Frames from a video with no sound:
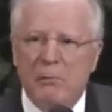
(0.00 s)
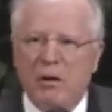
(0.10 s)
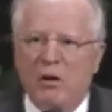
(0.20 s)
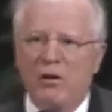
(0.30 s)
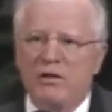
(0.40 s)

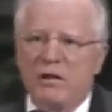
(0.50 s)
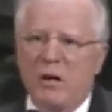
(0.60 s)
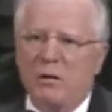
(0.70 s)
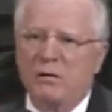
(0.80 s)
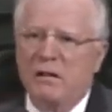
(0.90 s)
but
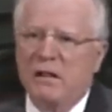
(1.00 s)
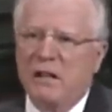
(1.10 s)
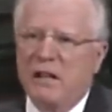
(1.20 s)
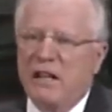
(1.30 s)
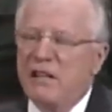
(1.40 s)
also
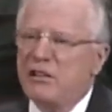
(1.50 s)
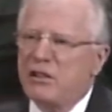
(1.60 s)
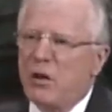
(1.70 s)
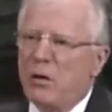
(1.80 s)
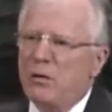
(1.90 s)
he
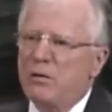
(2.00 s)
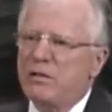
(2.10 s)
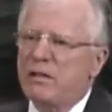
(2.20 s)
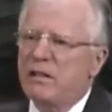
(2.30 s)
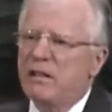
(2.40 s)

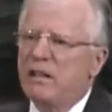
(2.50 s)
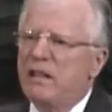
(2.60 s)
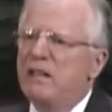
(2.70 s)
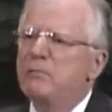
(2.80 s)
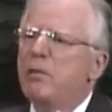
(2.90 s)
sows
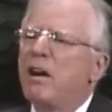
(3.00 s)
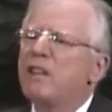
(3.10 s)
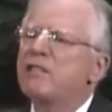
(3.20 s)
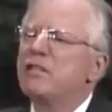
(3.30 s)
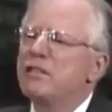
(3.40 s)
in
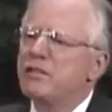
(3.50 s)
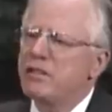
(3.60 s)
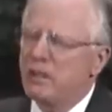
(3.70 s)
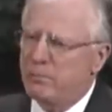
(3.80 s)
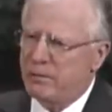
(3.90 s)

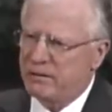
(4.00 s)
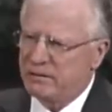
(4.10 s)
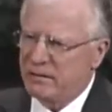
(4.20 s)
partnership.